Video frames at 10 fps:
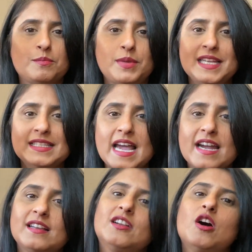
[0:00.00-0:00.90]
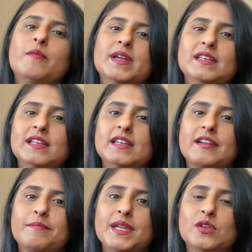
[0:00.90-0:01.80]
Please add a comment and
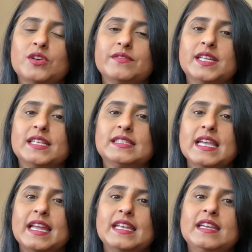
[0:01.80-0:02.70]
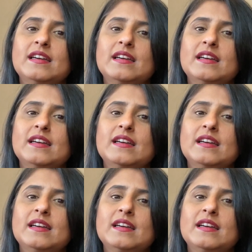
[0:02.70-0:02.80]
let me know if there is any